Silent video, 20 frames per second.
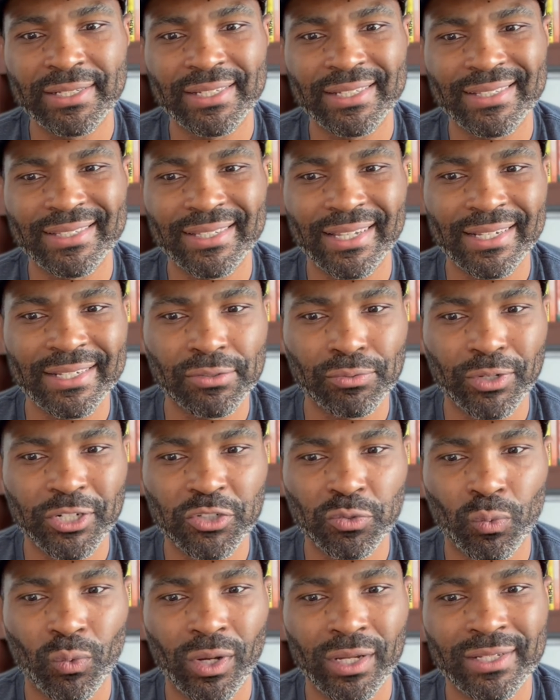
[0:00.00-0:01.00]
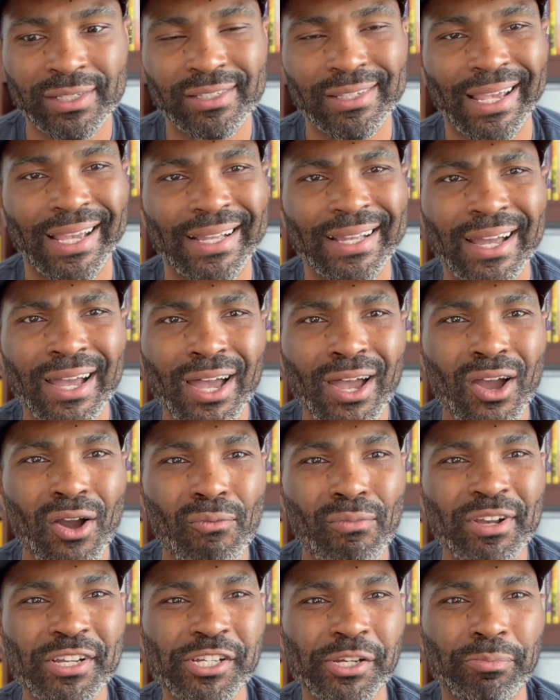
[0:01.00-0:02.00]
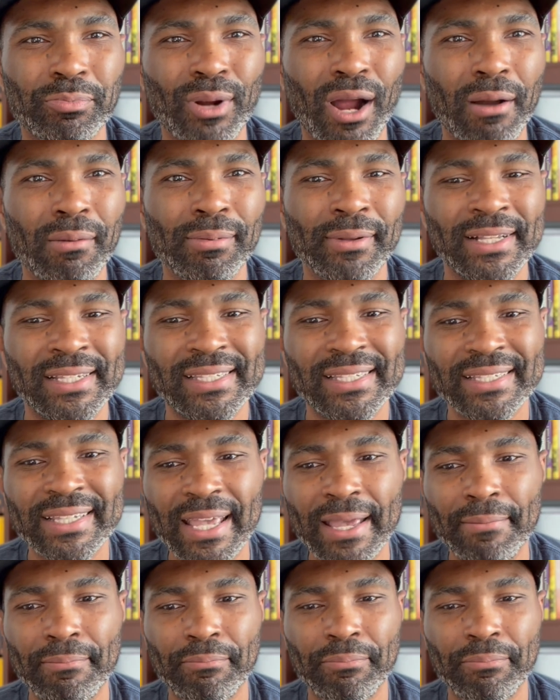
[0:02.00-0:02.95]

It says which ones like we should probably skip